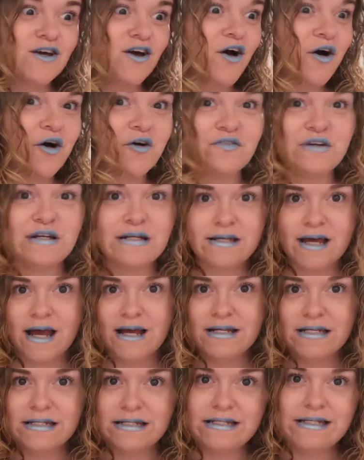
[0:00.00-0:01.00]
Harvey
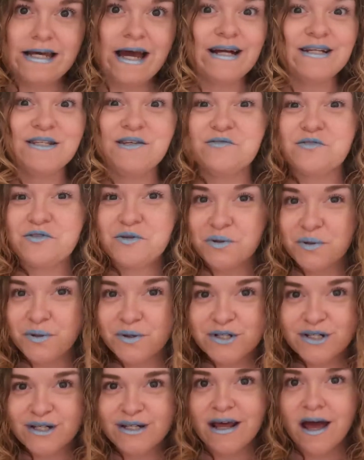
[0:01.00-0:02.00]
Dent, Detective
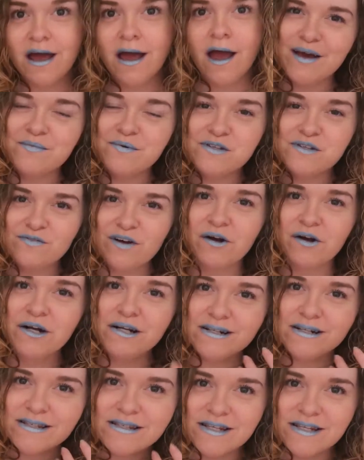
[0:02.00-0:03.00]
Gordon. It was very
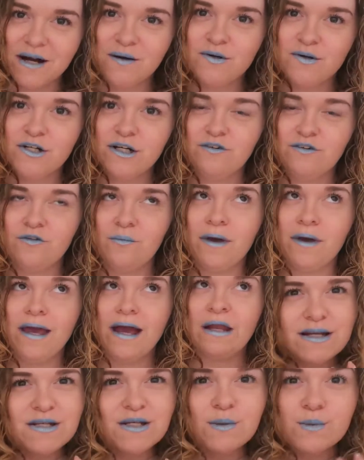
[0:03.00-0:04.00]
nostalgic for me
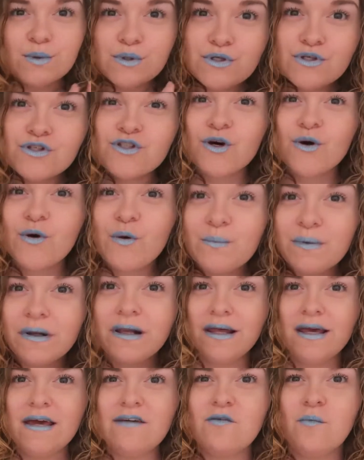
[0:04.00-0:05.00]
and it was so
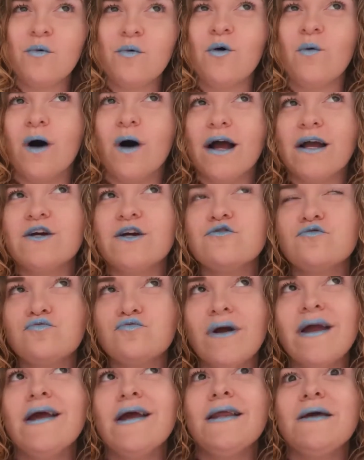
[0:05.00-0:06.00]
believable. I could
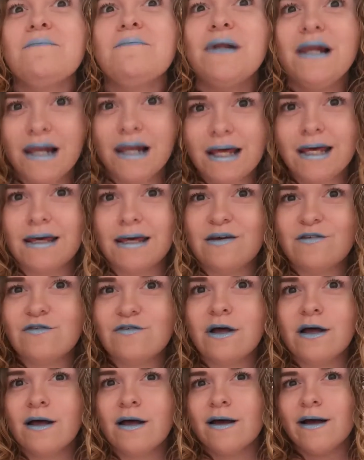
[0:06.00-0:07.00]
really believe
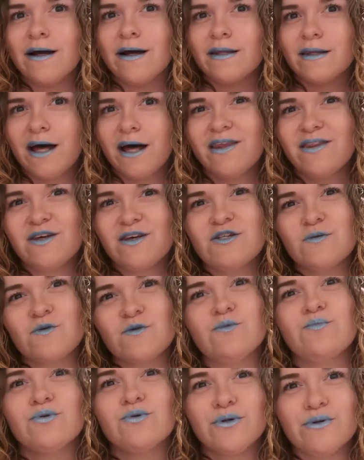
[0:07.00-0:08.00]
that this
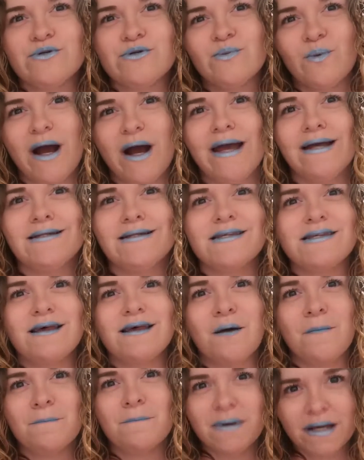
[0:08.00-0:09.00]
was Bruce Wayne's
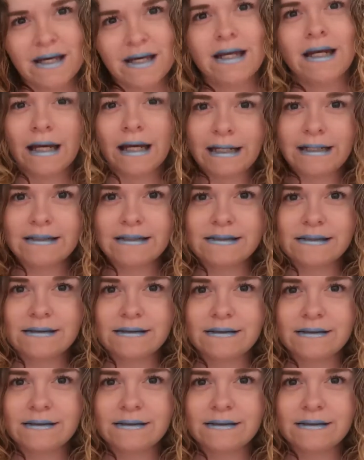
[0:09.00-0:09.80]
beginnings.